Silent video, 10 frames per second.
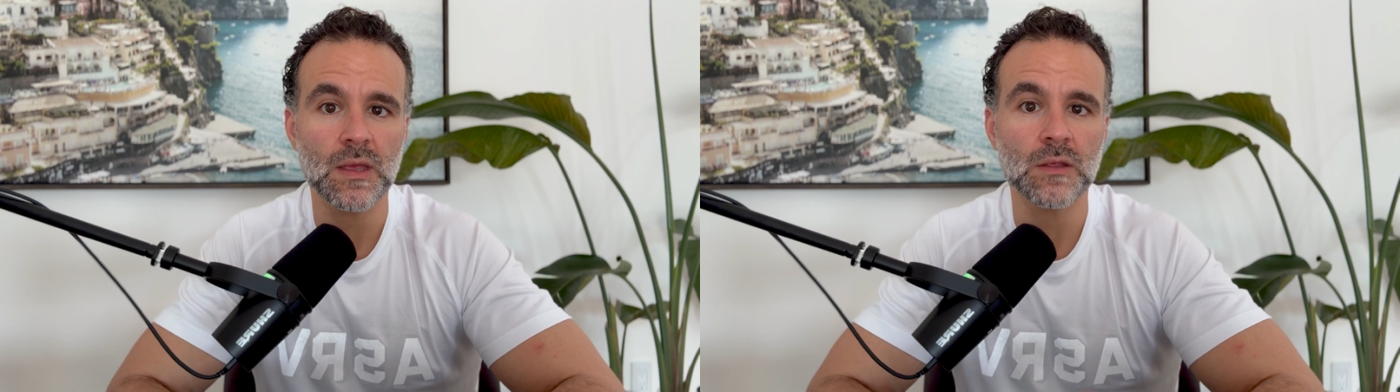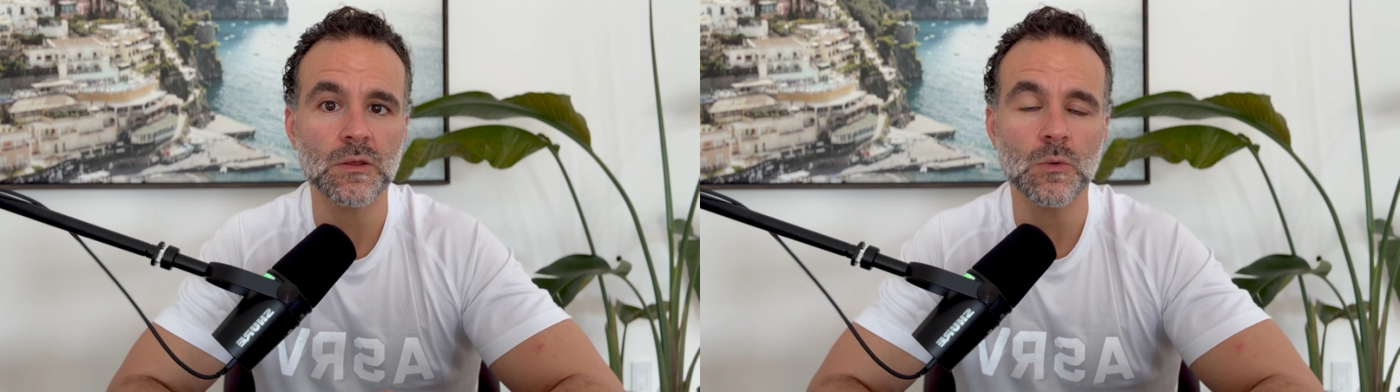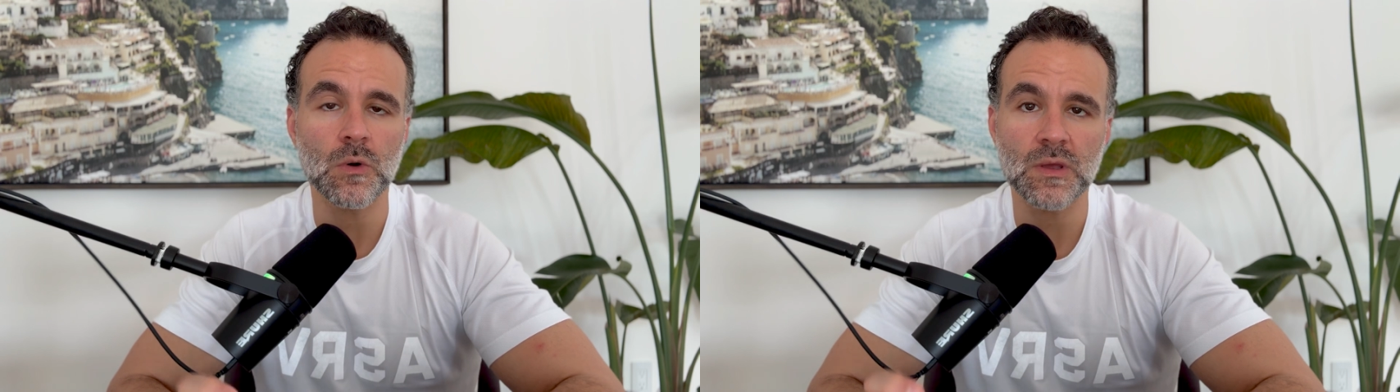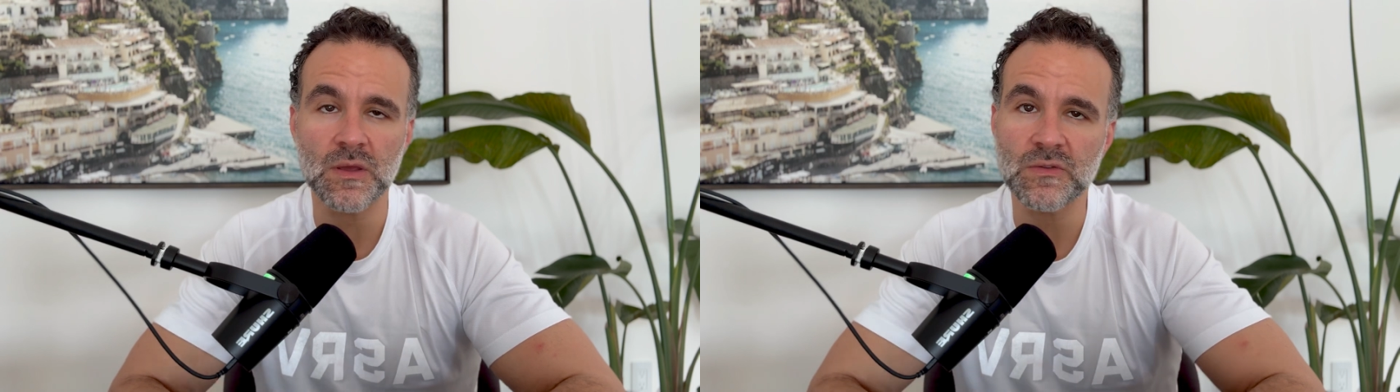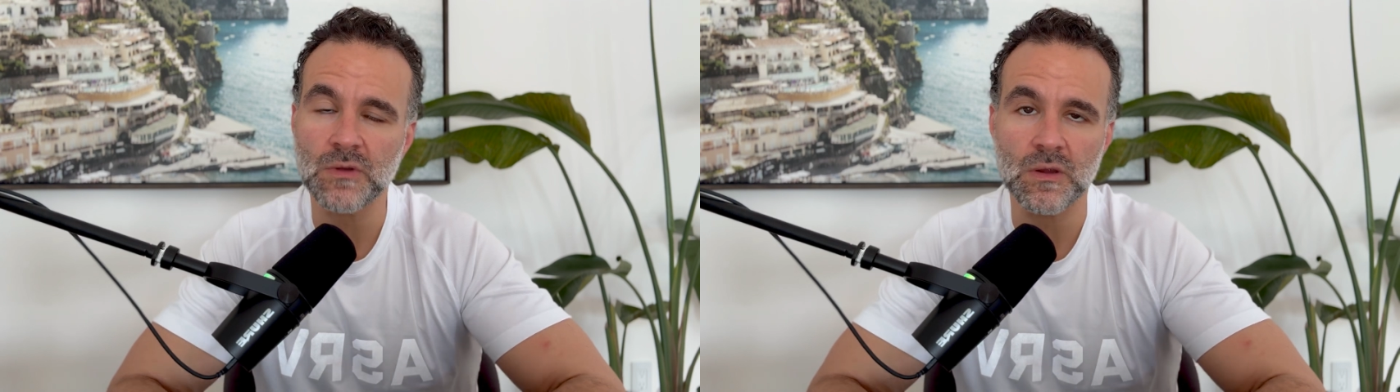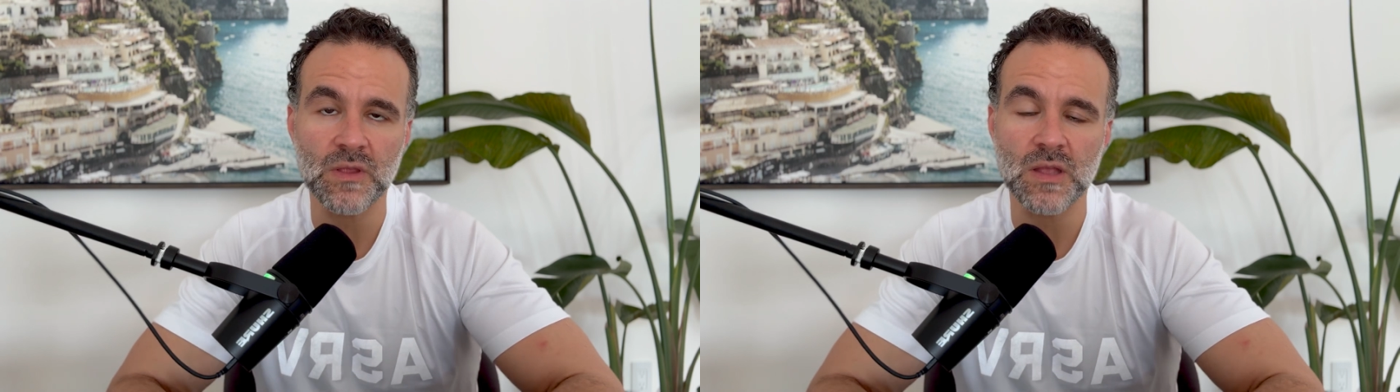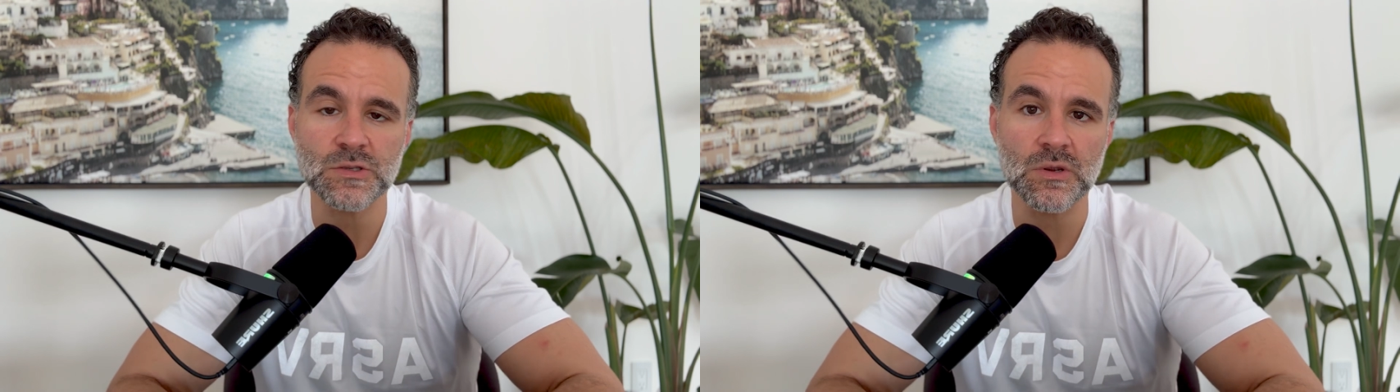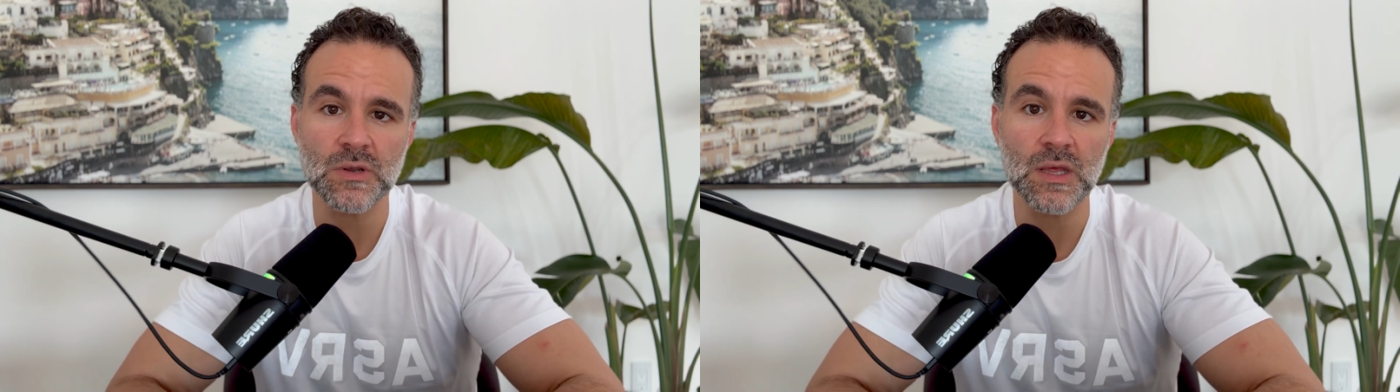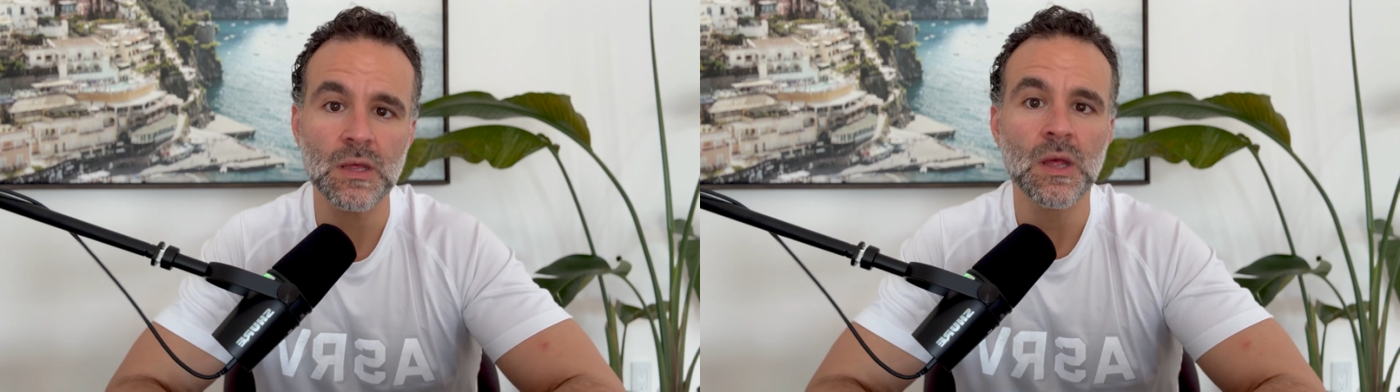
and you will kickstart that journey.